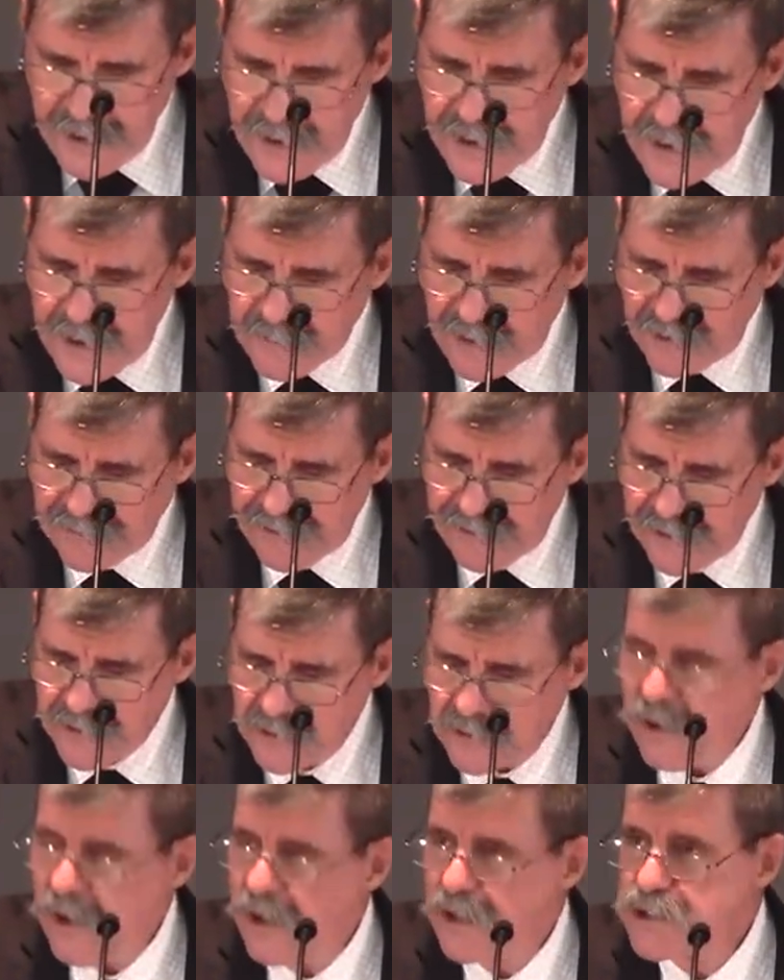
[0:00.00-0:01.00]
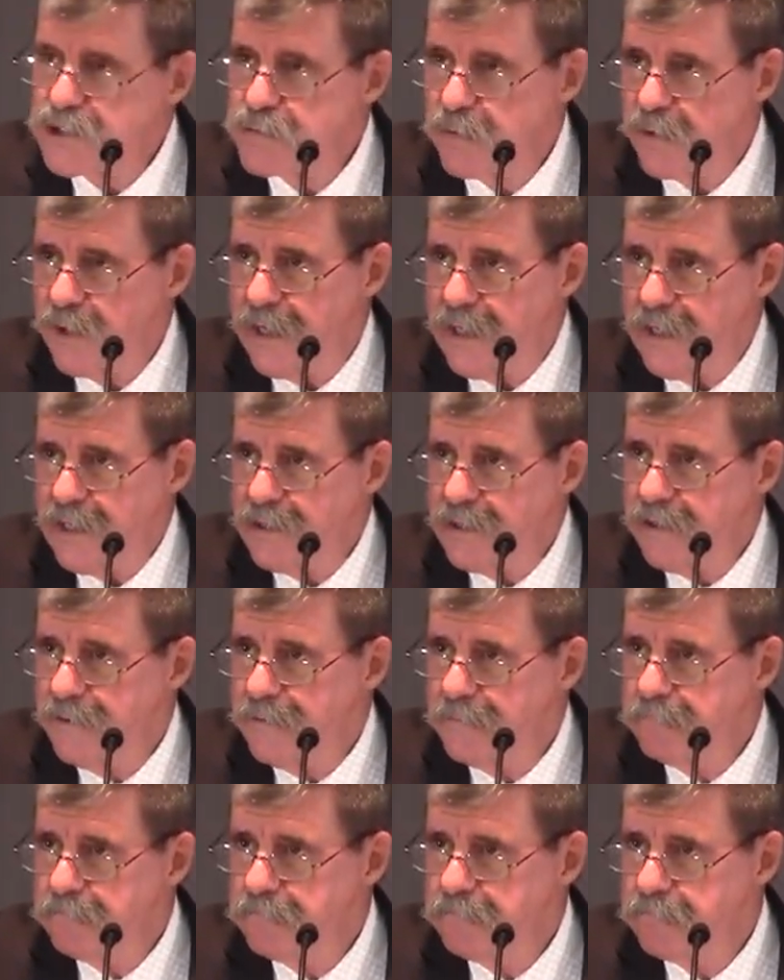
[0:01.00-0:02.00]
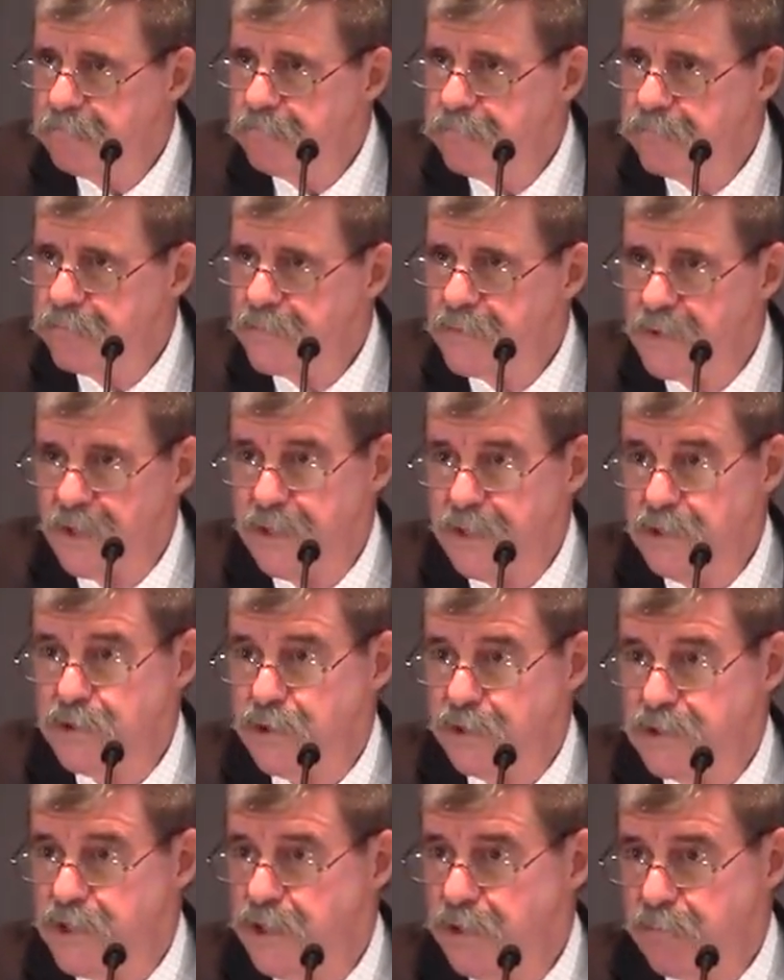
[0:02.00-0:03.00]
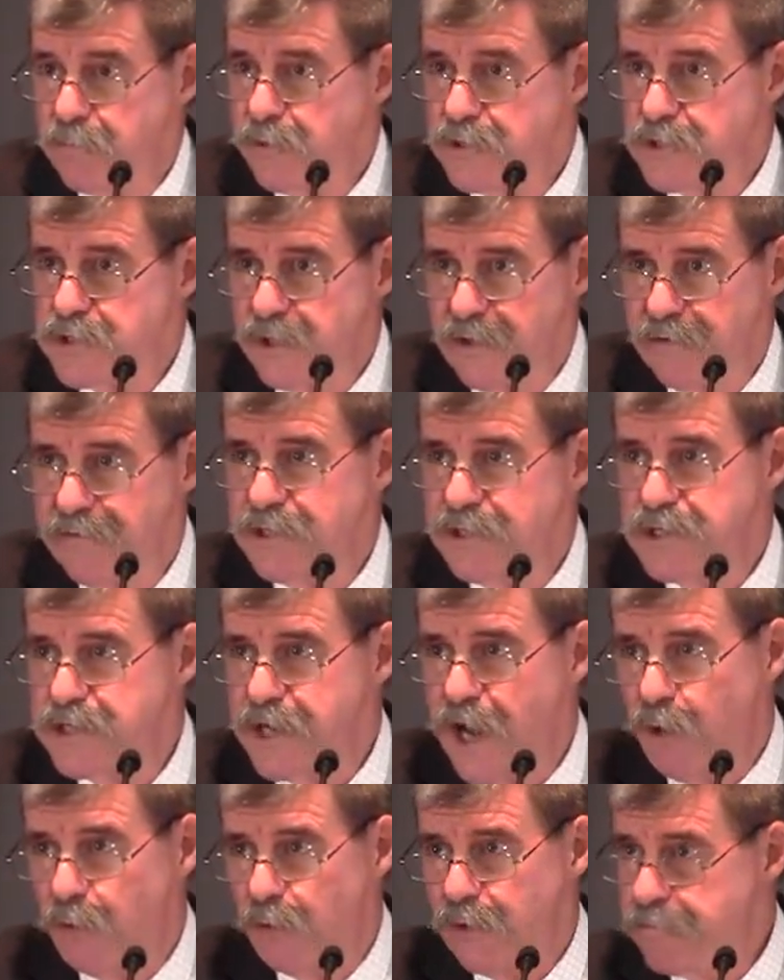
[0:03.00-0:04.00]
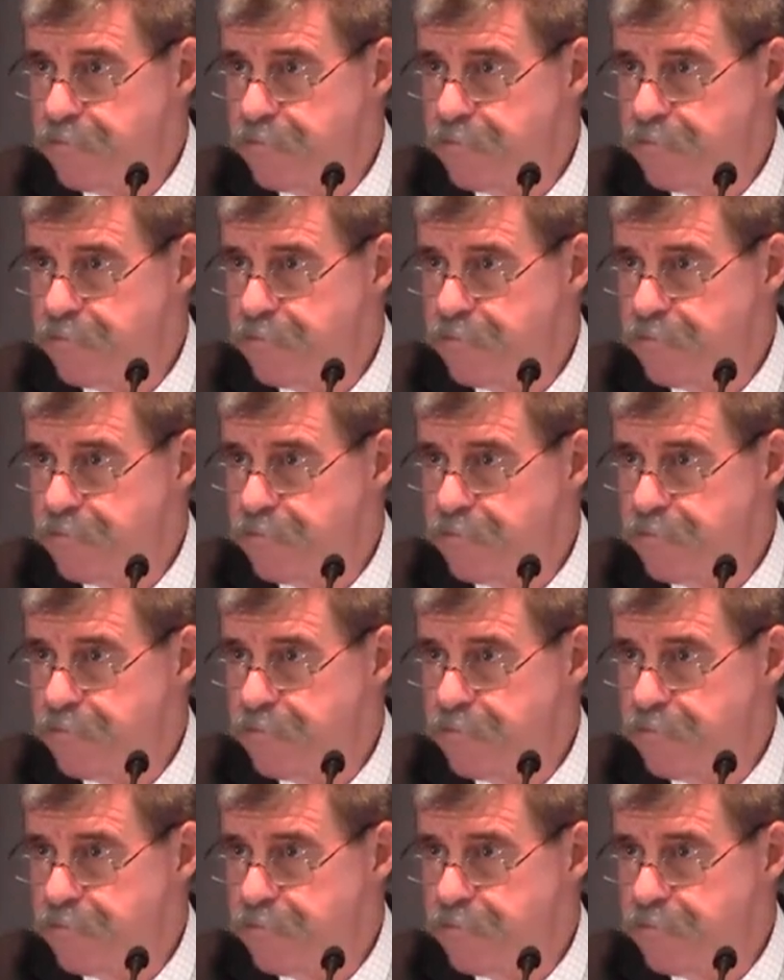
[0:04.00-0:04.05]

And my father in law explained that he took 10% of his salary,